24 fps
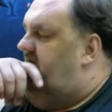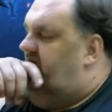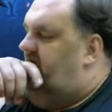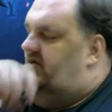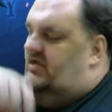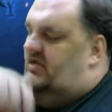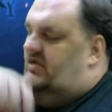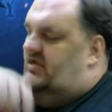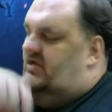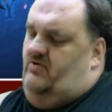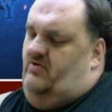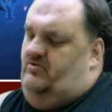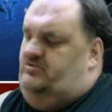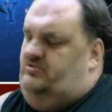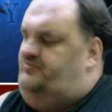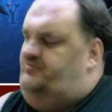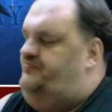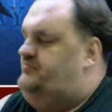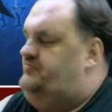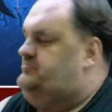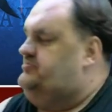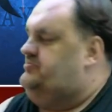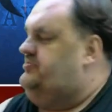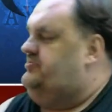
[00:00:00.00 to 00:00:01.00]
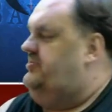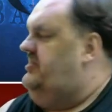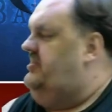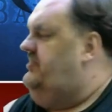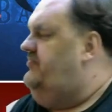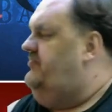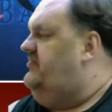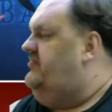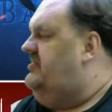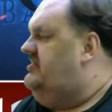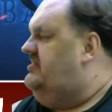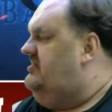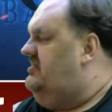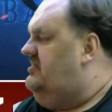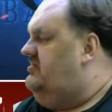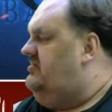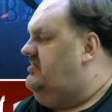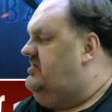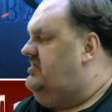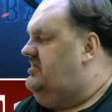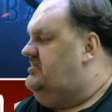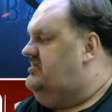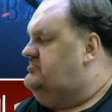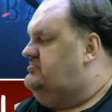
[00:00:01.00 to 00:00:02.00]
How is the stream right now,
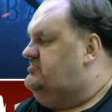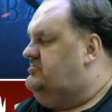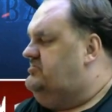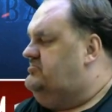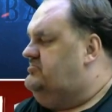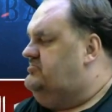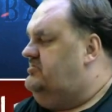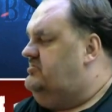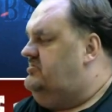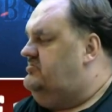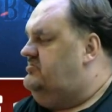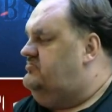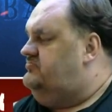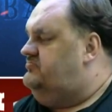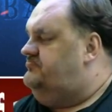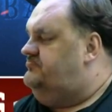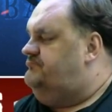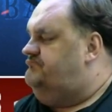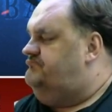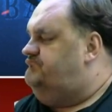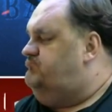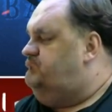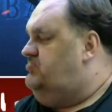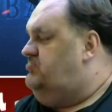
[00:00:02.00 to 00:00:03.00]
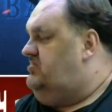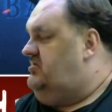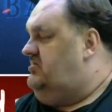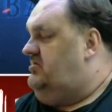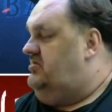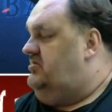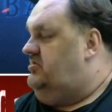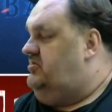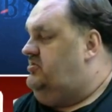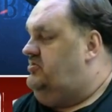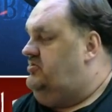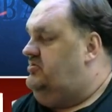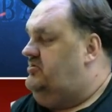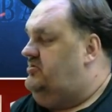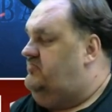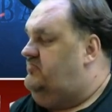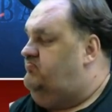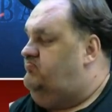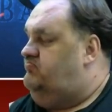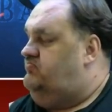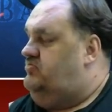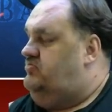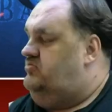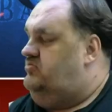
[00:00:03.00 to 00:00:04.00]
guys? Is it a good
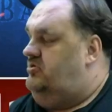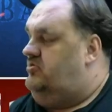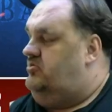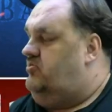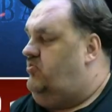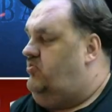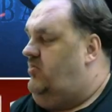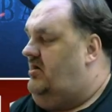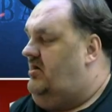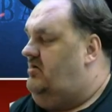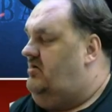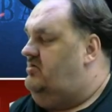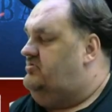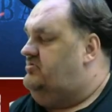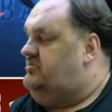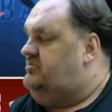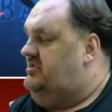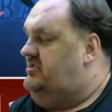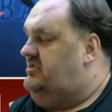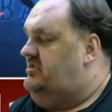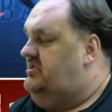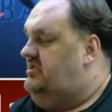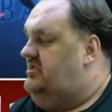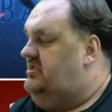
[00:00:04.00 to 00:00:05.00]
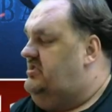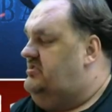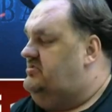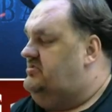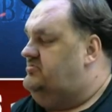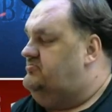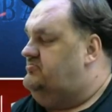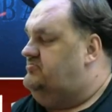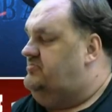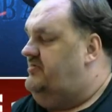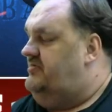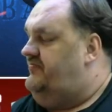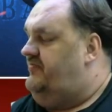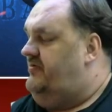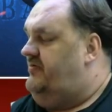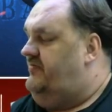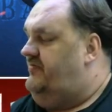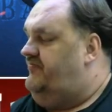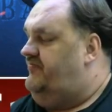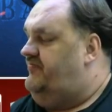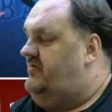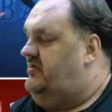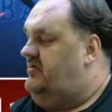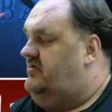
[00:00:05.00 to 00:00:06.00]
quality? Is
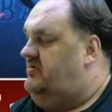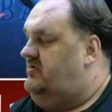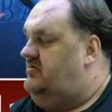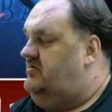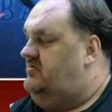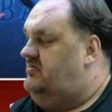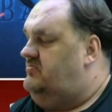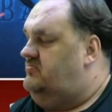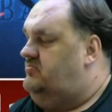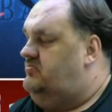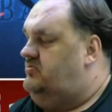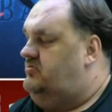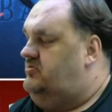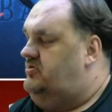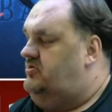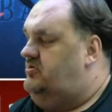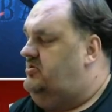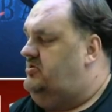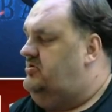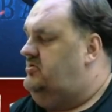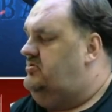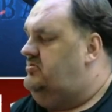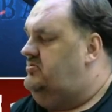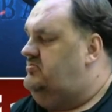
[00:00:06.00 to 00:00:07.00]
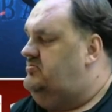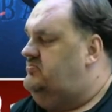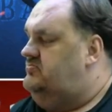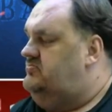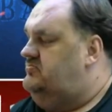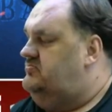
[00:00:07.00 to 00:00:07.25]
everything good?